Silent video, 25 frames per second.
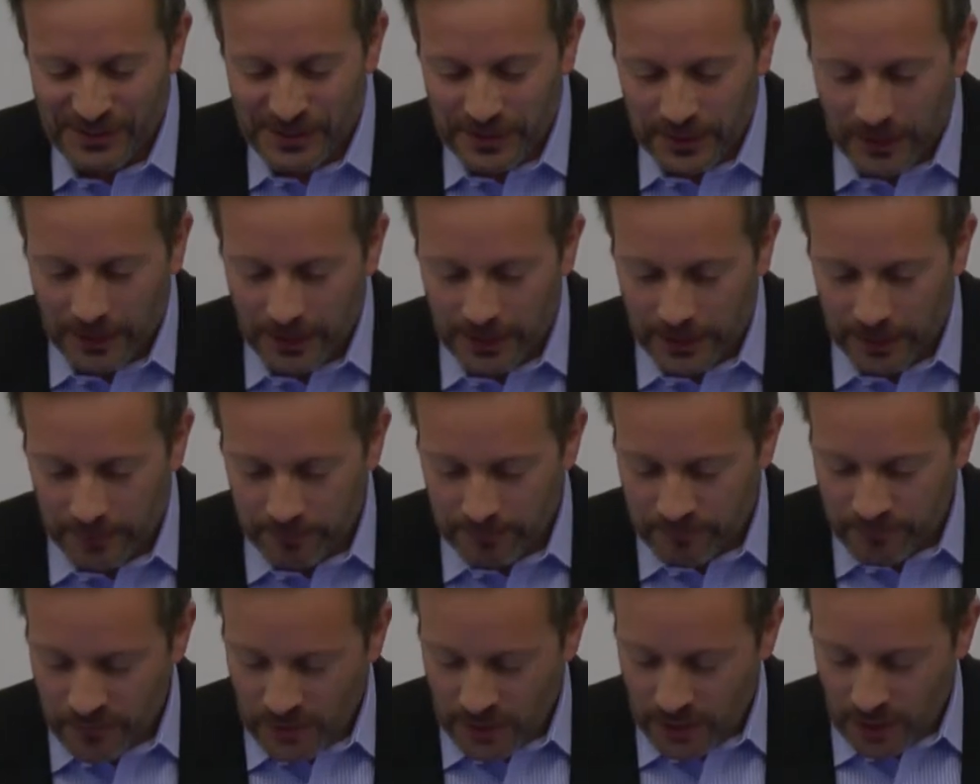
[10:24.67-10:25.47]

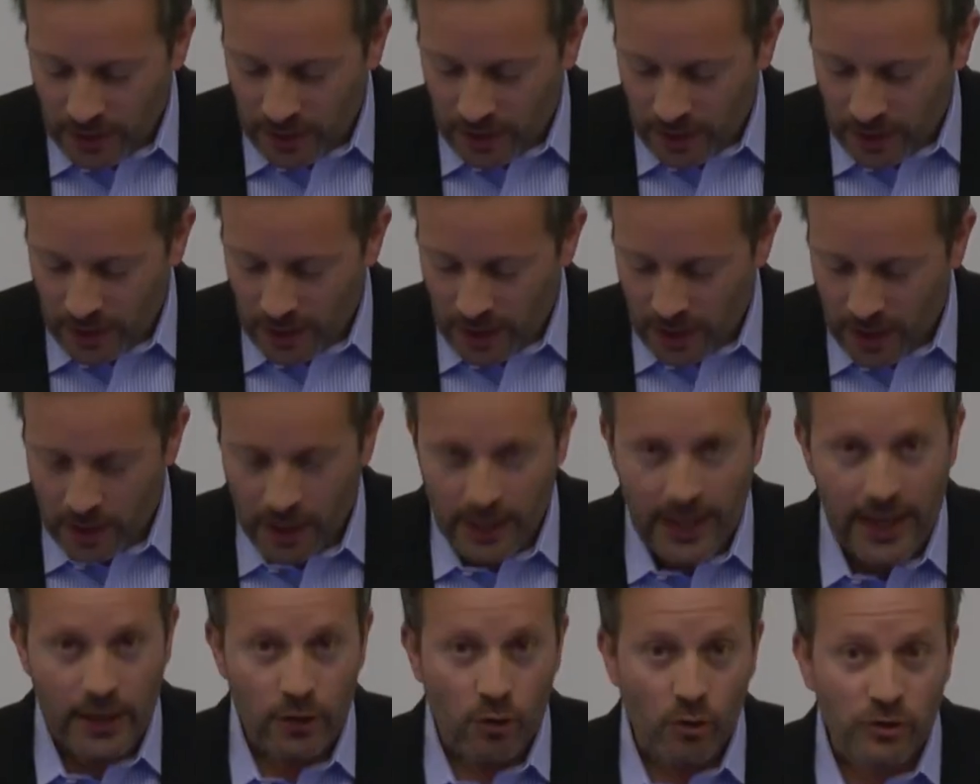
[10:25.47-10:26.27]

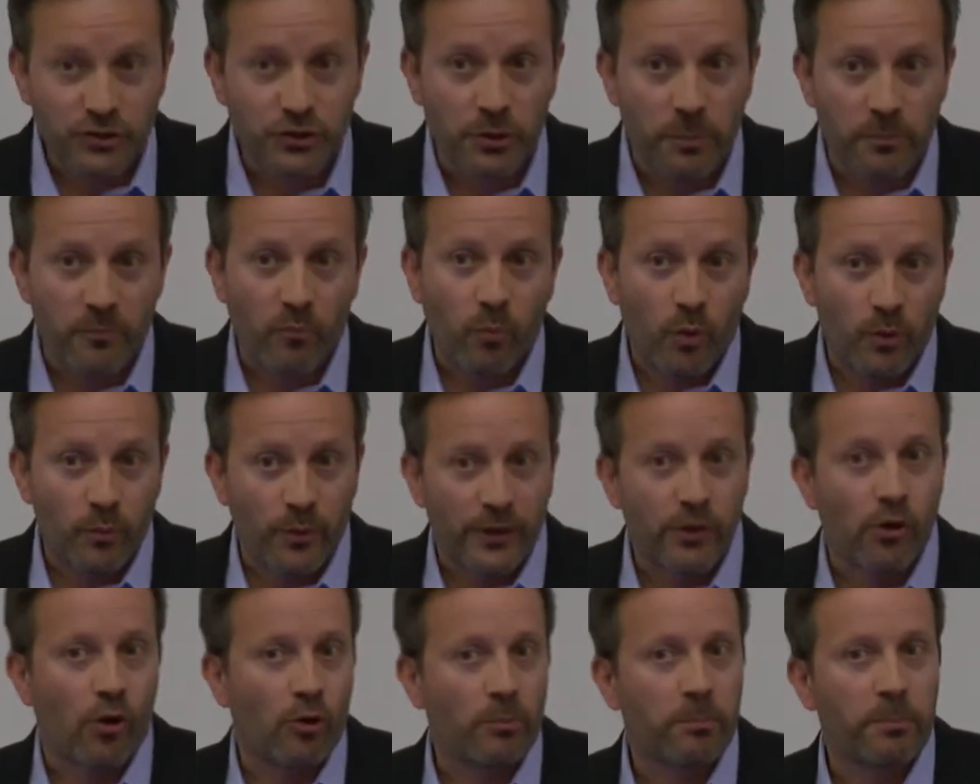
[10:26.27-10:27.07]
And also what we
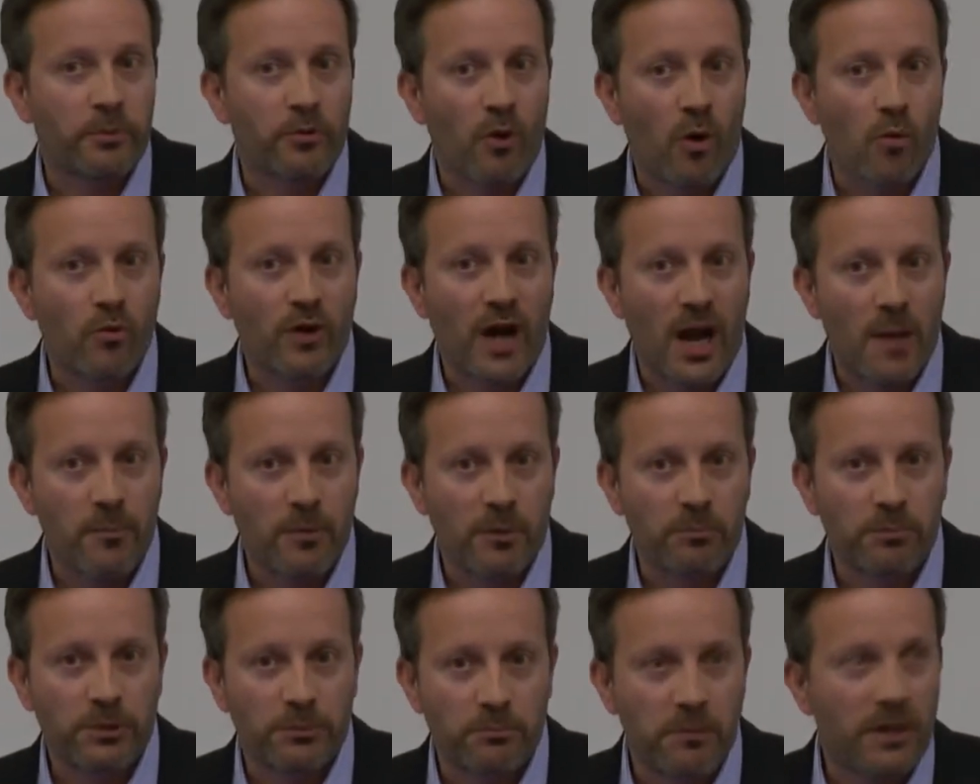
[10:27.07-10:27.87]
call
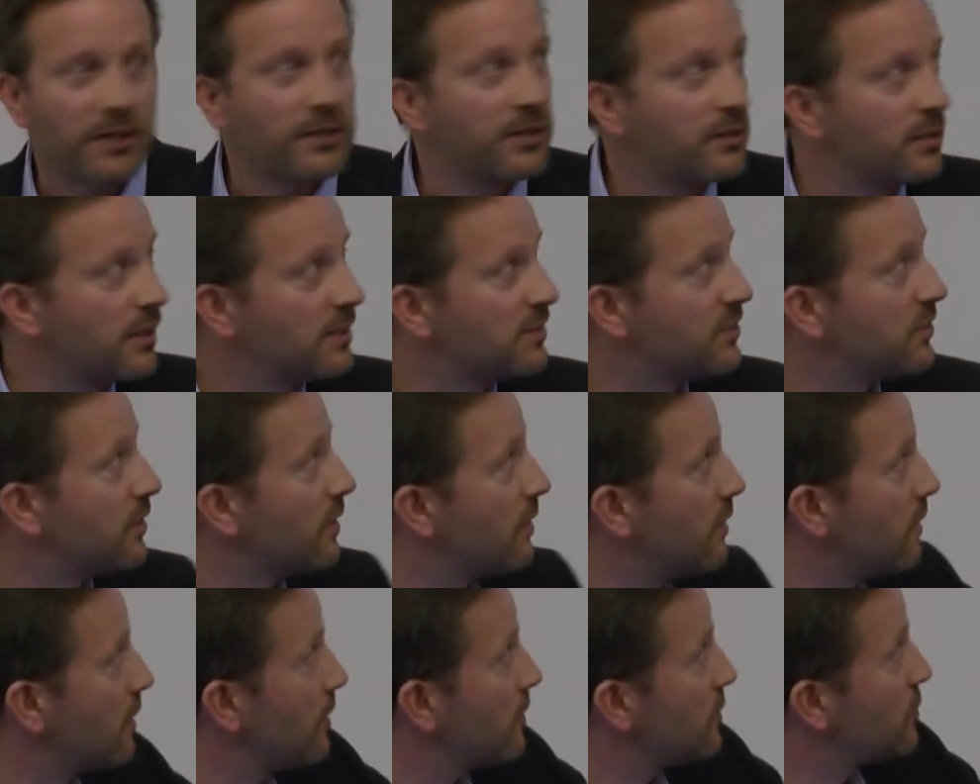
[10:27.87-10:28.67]
programmable money. That's the
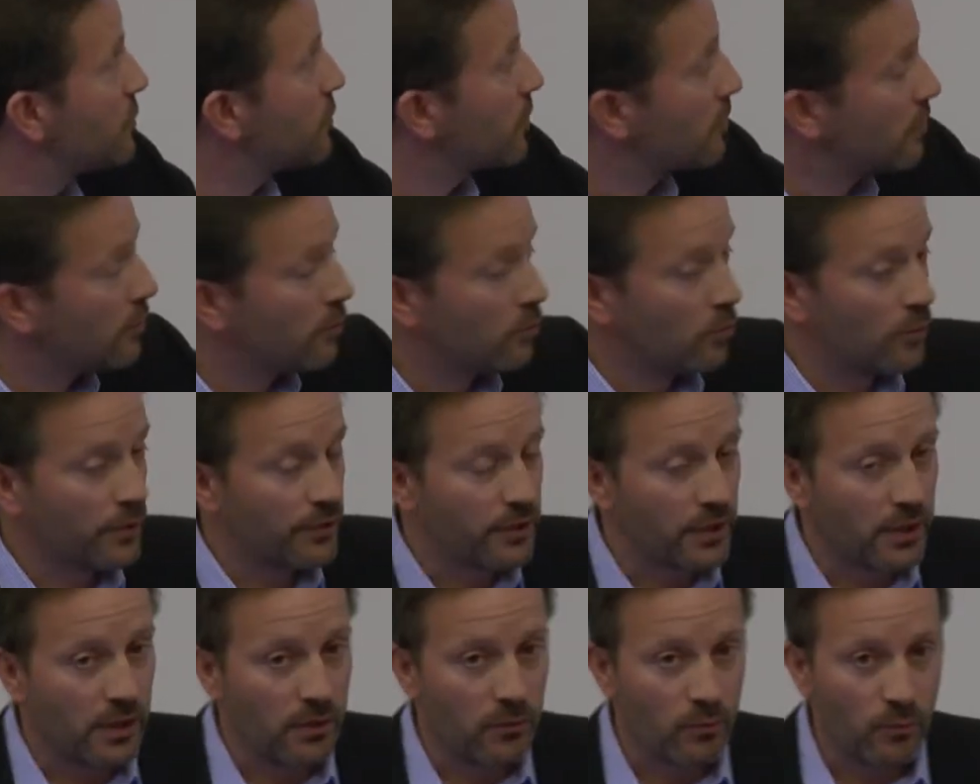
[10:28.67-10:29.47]
little circle with
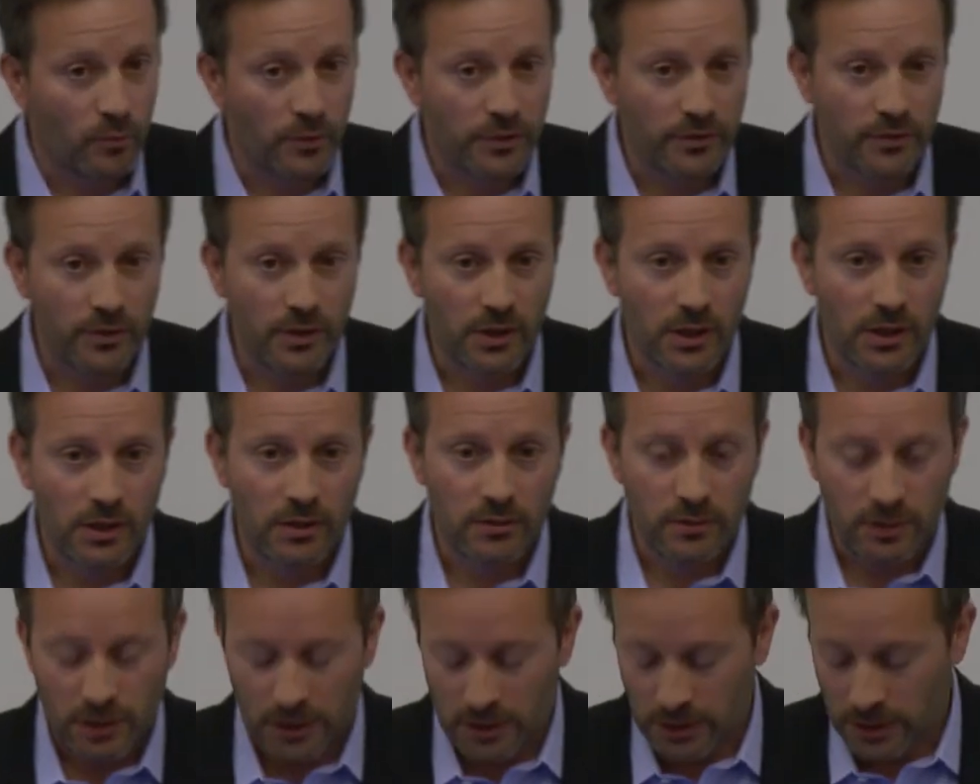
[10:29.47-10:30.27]

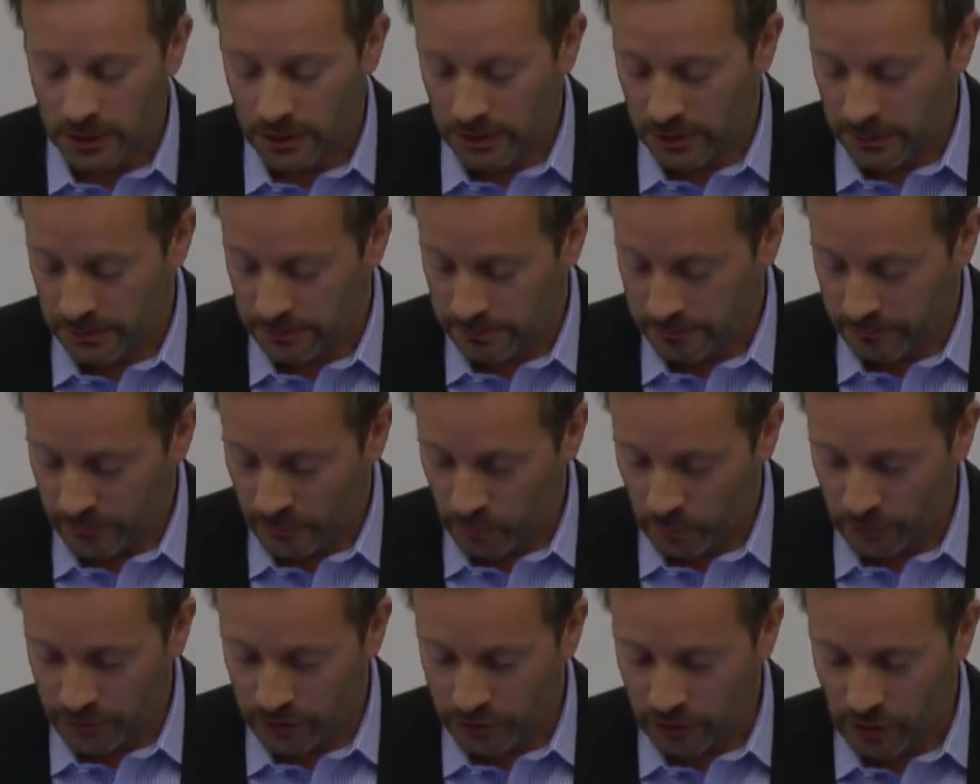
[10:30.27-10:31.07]

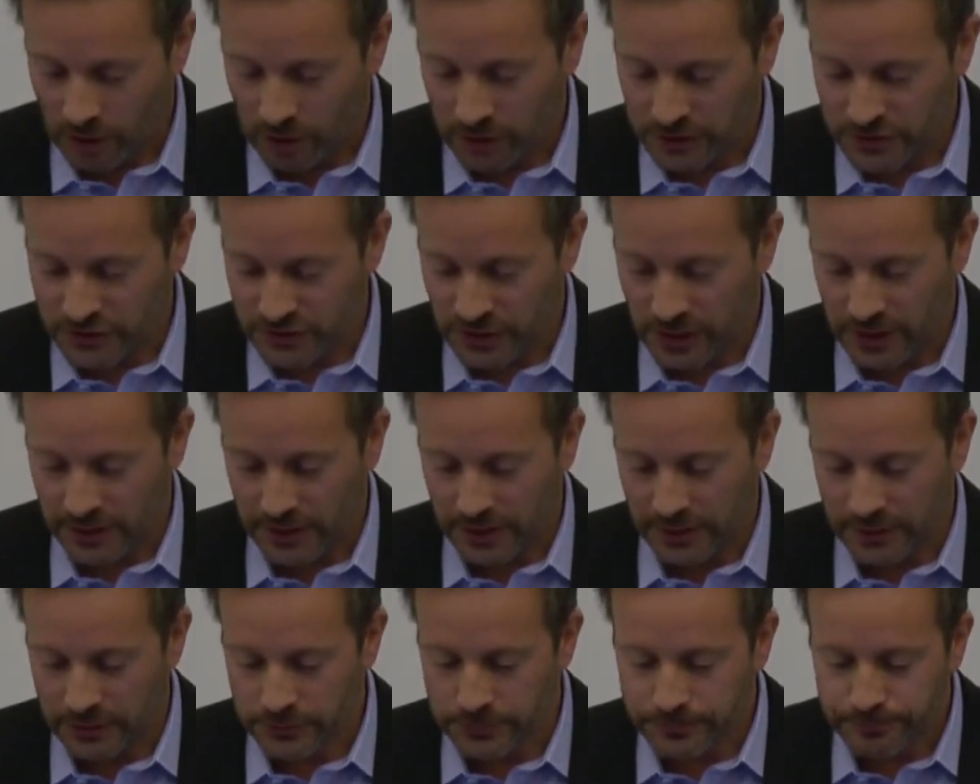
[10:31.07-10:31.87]
a dollar sign in
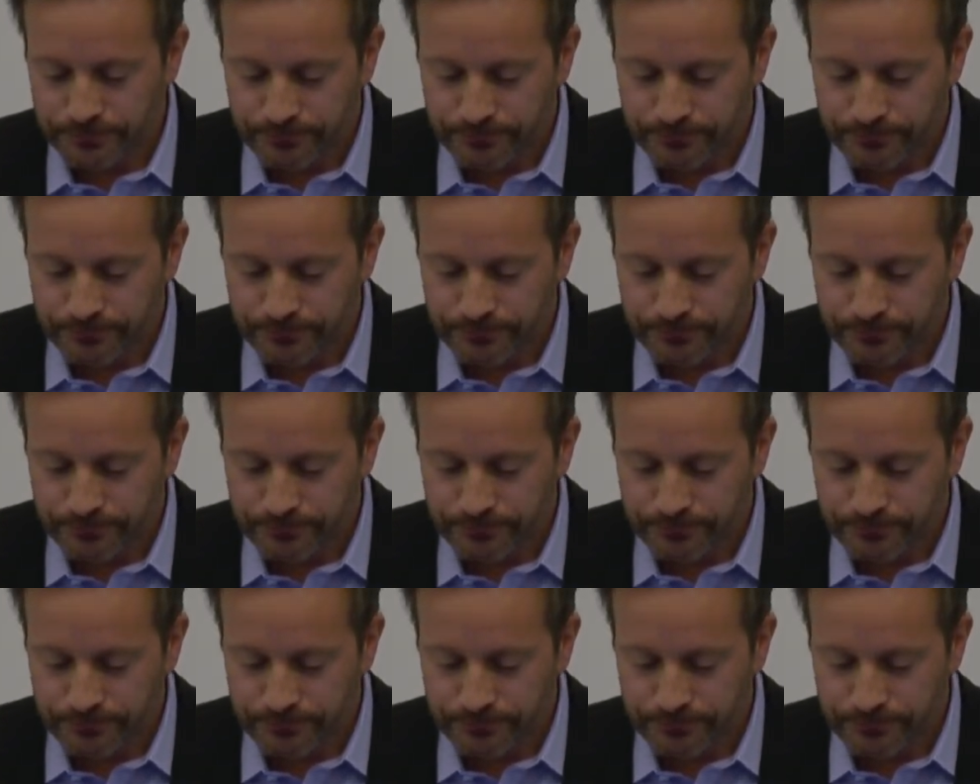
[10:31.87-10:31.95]
it.